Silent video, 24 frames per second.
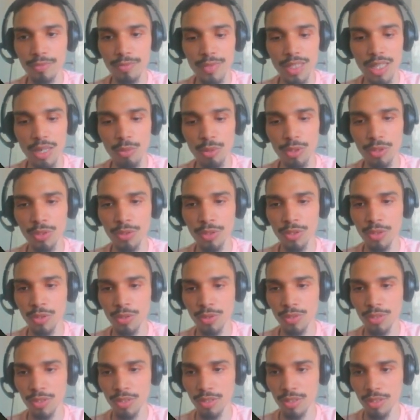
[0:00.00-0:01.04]
I want to
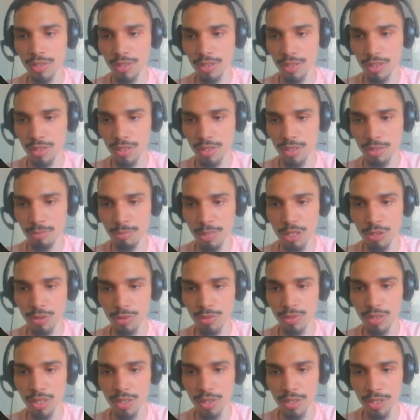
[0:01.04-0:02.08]
include
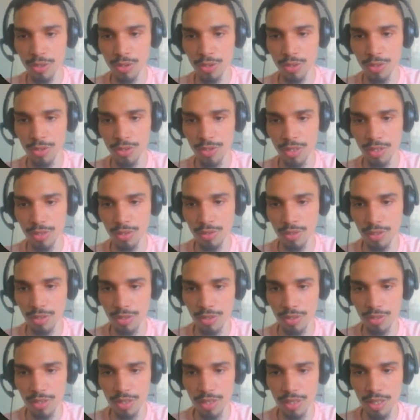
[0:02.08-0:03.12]
special characters, and you can
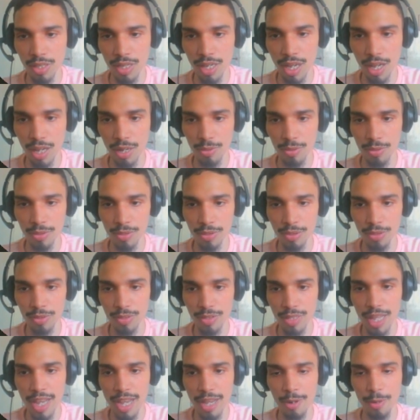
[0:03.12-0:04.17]
see our
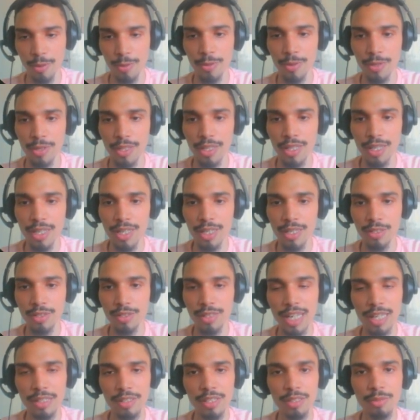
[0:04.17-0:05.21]
reviews now. So
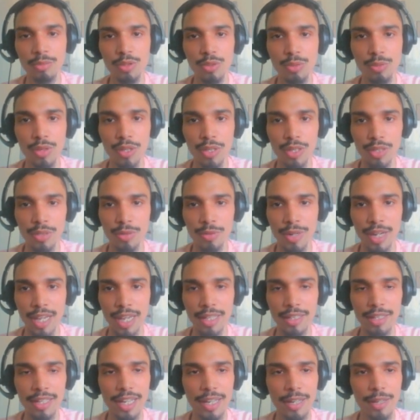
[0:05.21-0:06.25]
that seems to work
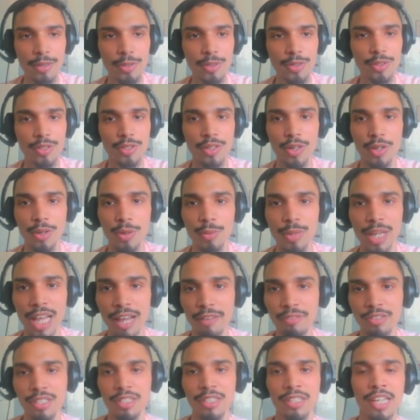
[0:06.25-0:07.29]
great now. So we
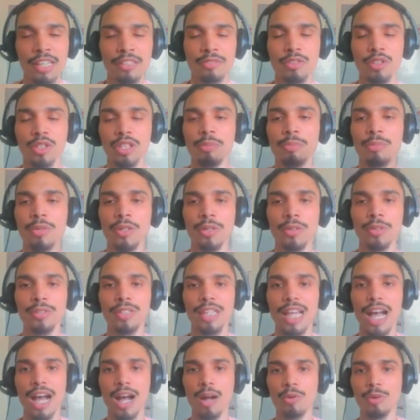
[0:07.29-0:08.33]
have successfully
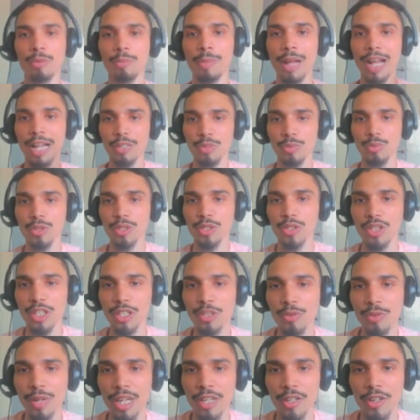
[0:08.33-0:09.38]
built our password
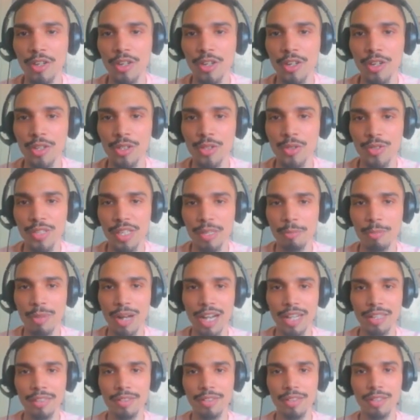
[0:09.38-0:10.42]
generator using
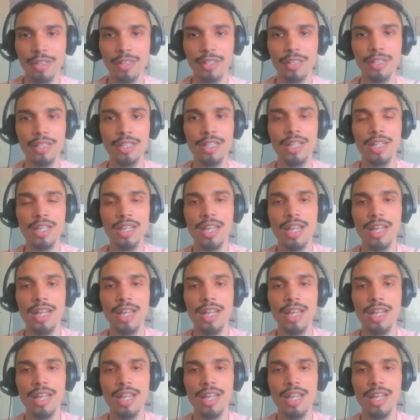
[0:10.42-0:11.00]
Python.